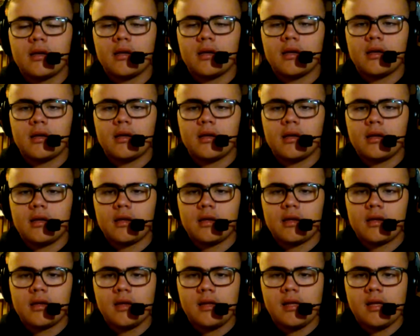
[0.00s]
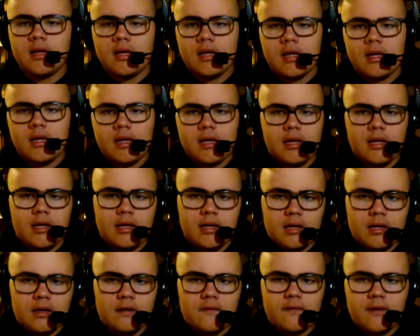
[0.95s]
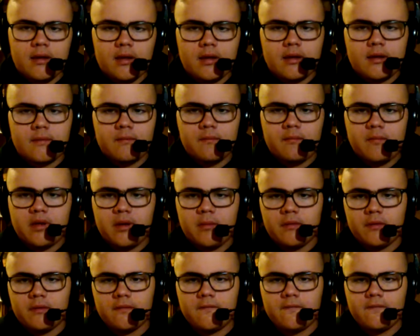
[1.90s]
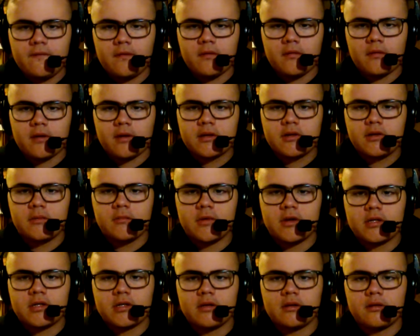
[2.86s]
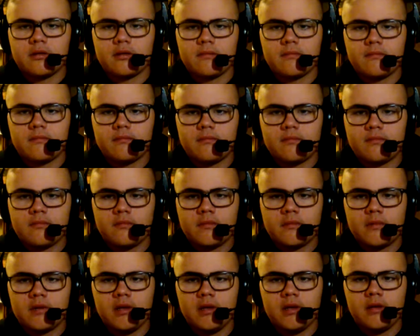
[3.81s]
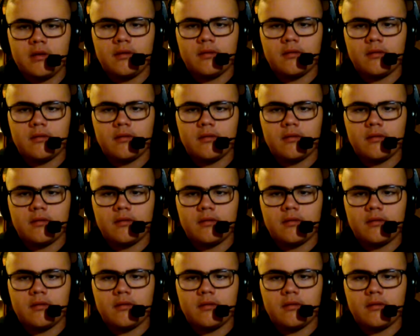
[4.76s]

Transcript: I think people focus too much on the